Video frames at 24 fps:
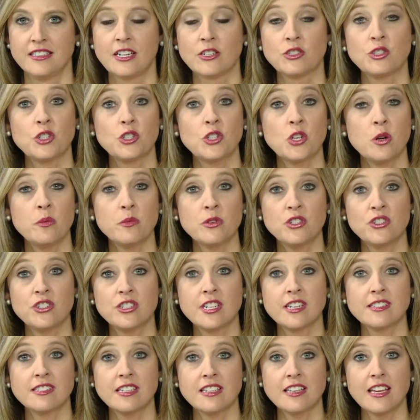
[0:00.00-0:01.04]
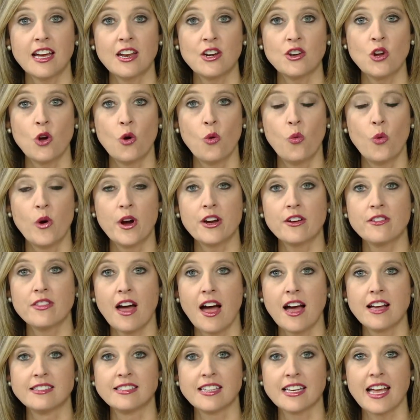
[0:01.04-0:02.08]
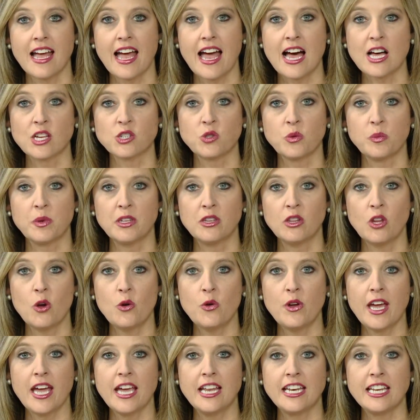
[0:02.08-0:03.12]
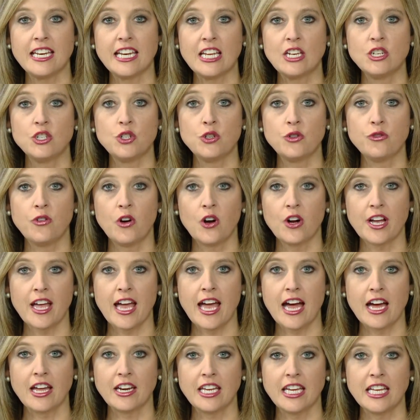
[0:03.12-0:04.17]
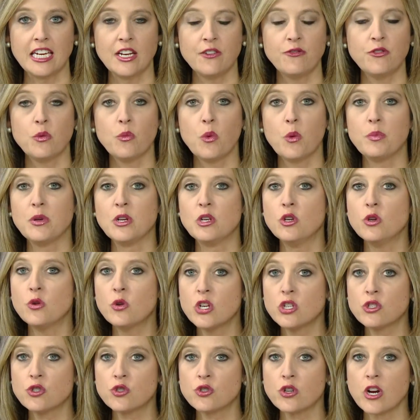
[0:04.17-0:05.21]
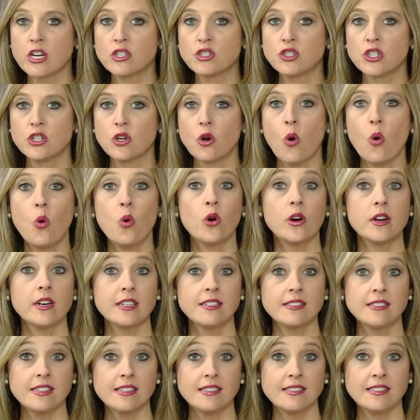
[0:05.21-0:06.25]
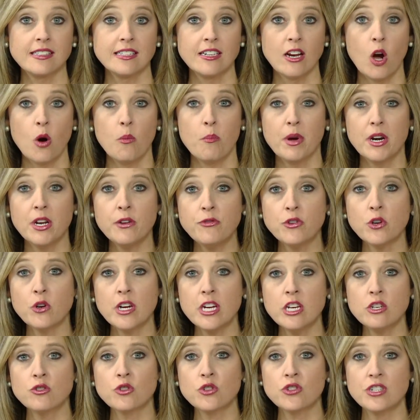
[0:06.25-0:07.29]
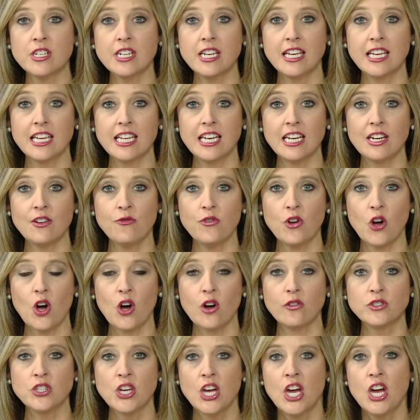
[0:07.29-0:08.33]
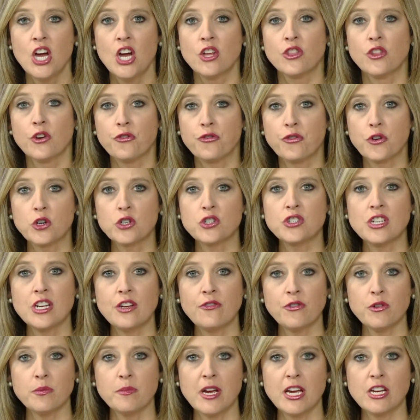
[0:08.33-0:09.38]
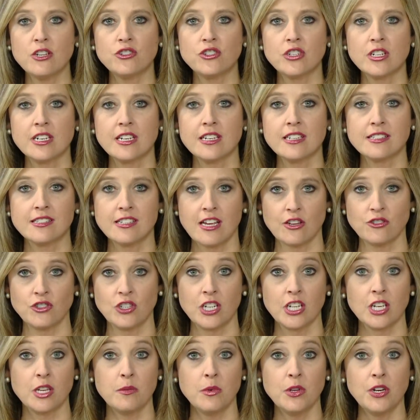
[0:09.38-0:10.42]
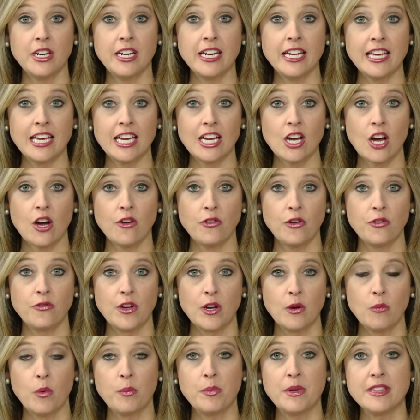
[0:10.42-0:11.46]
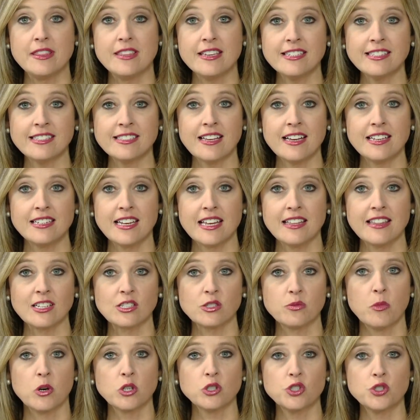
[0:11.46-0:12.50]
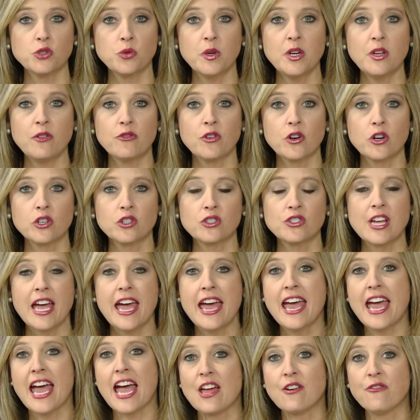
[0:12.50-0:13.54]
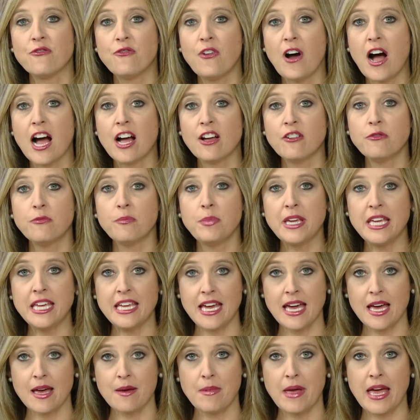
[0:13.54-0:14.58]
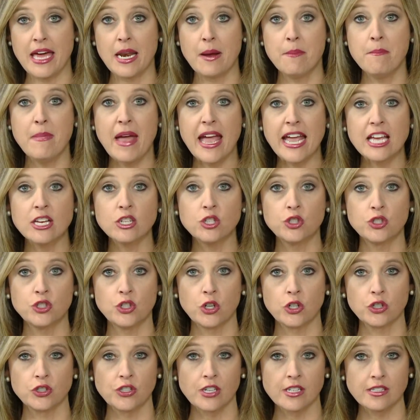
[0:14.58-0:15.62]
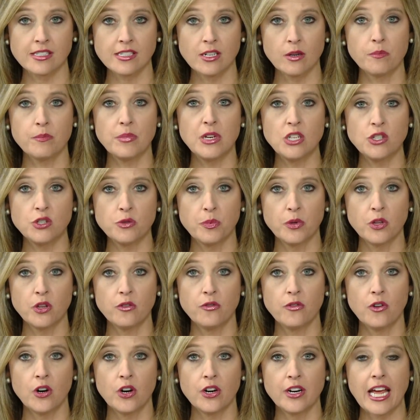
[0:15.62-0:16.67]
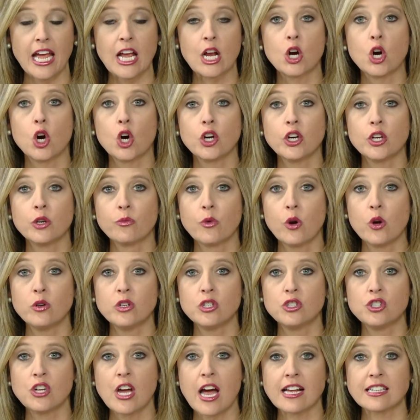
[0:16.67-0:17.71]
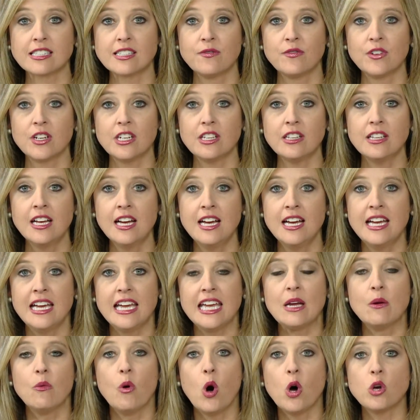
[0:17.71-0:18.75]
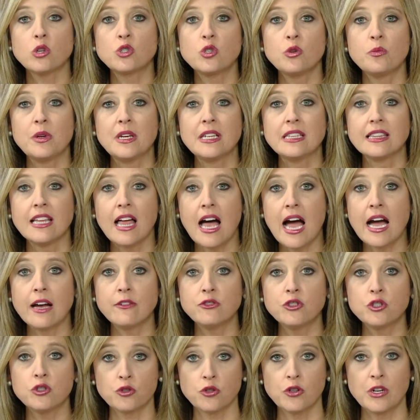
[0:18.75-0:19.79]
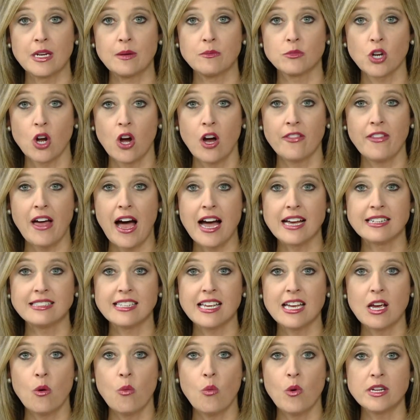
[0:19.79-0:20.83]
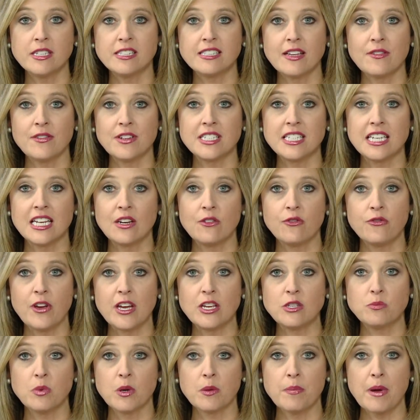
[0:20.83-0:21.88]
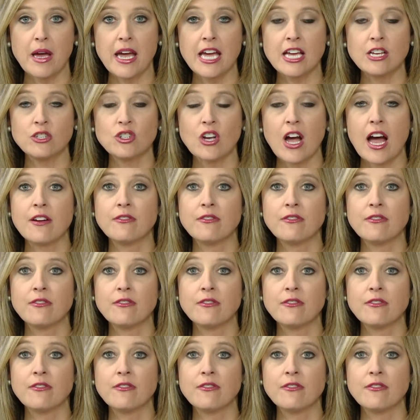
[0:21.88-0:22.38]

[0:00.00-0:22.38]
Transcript: Now, she told me she doesn't yet know where the Isaiah house will be located in Duval County and if it will be new construction or an existing home. But if you're interested in getting involved, the first information session and community kickoff event will be this Sunday, that's March 21st at 5 p.m. at Emmaus Church. That's near Beach Boulevard and Kernan Road in Jacksonville. It will also be live streamed on the Isaiah 117 Facebook page.